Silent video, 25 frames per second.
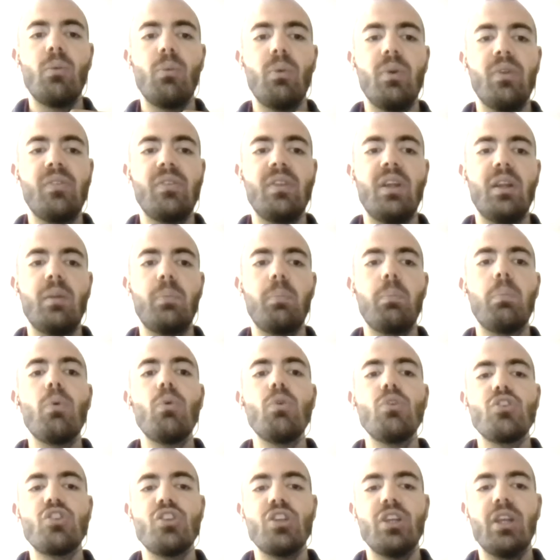we start
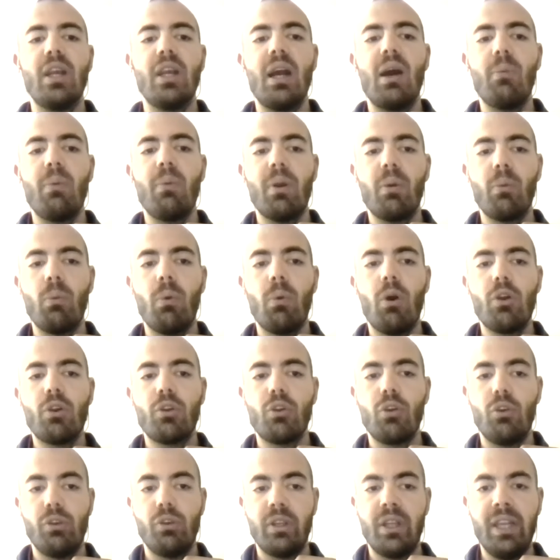pushing our
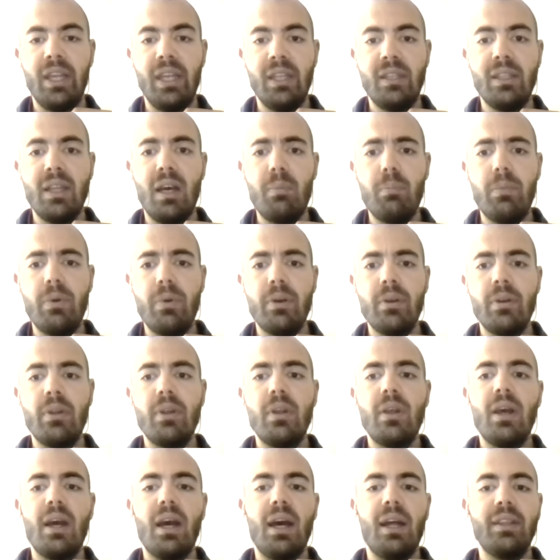work on GitHub
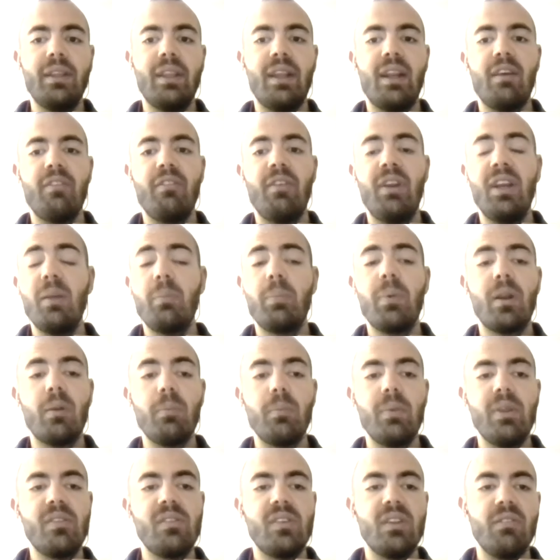under a very
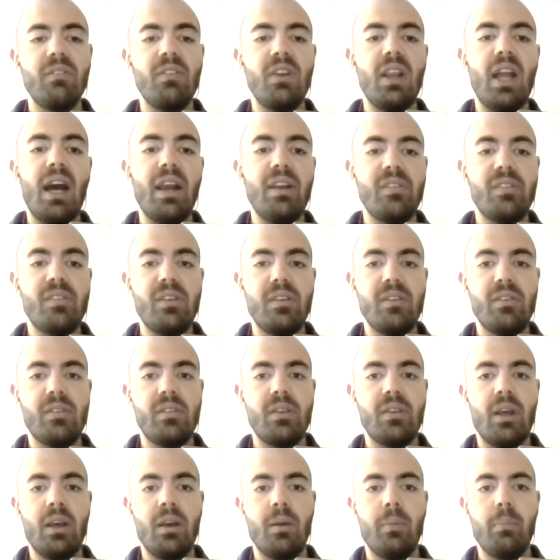permissive license
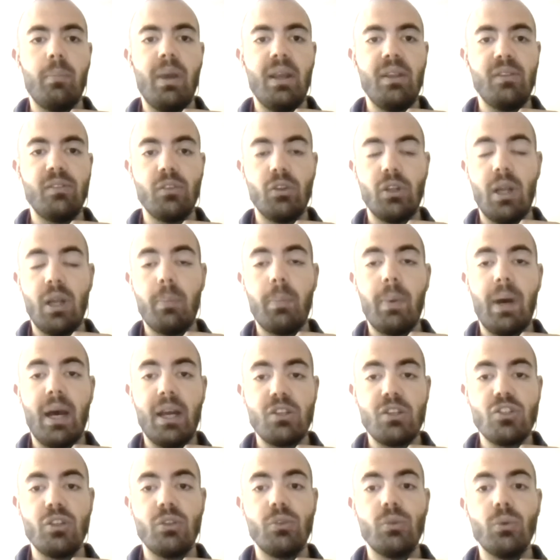based on
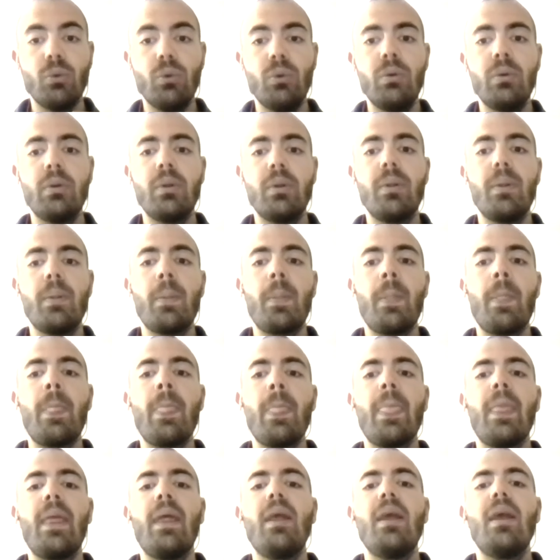Apache 2.
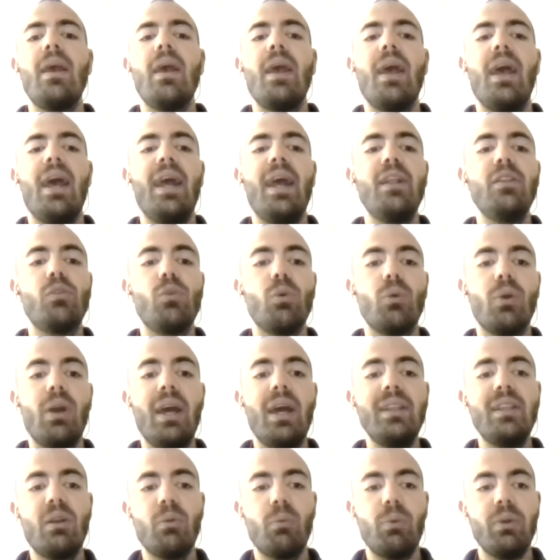And
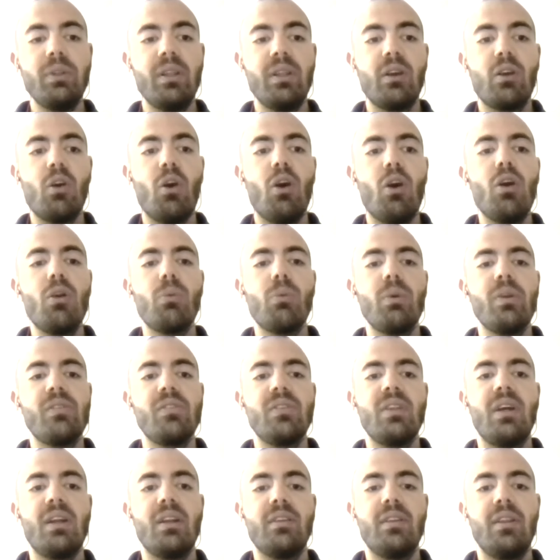together with the core, we
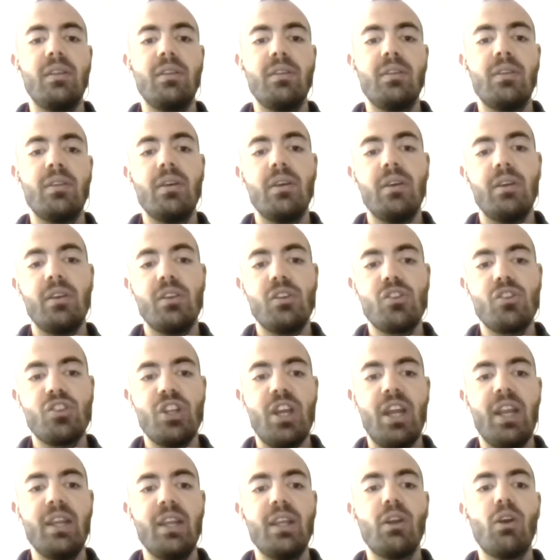started
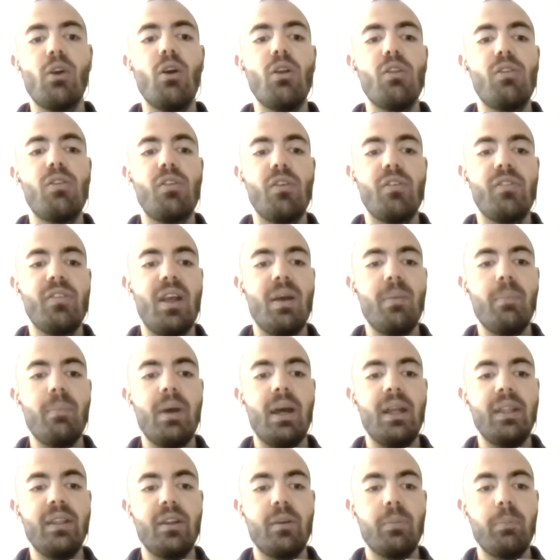sharing also some
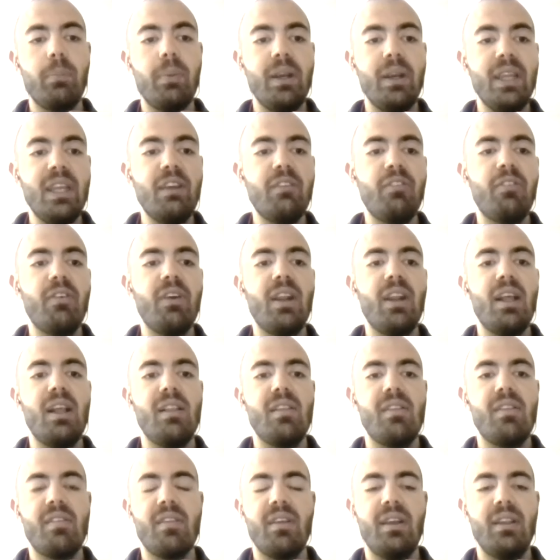other
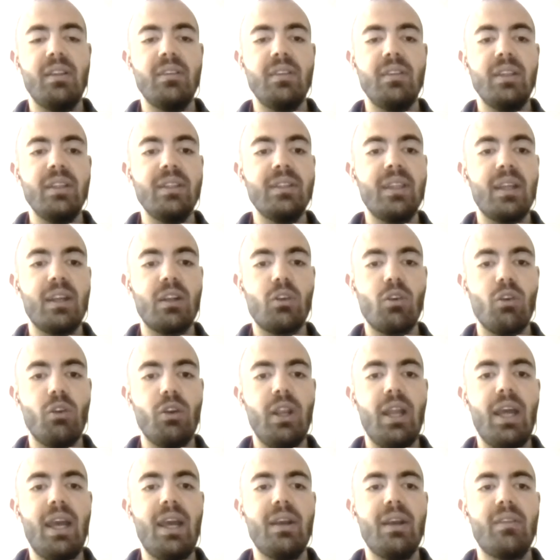peripherals and
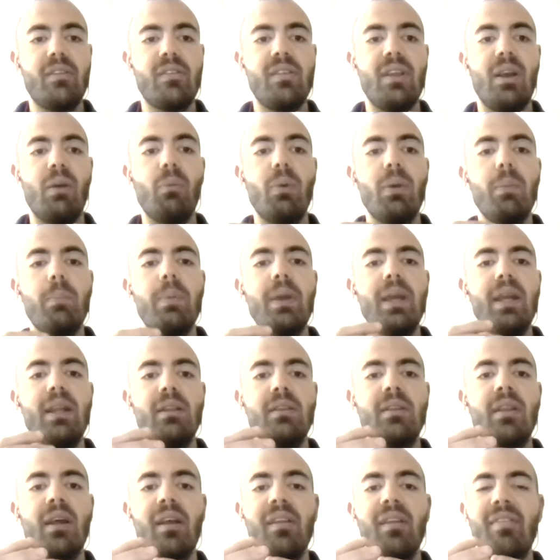interconnects, and we
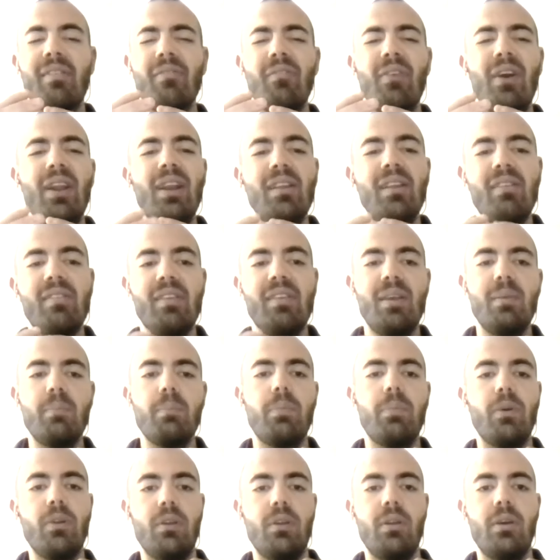built a very
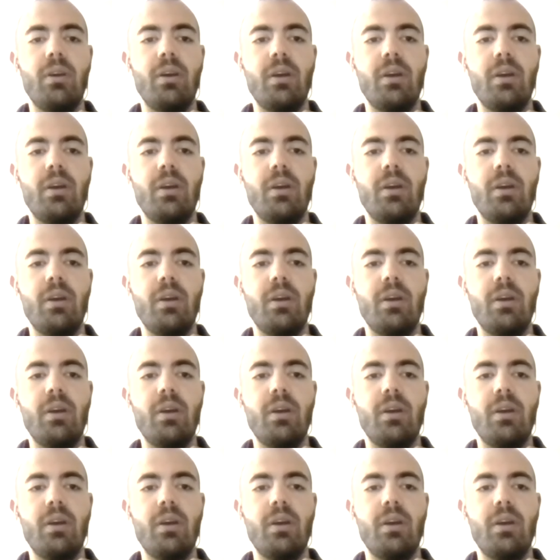simple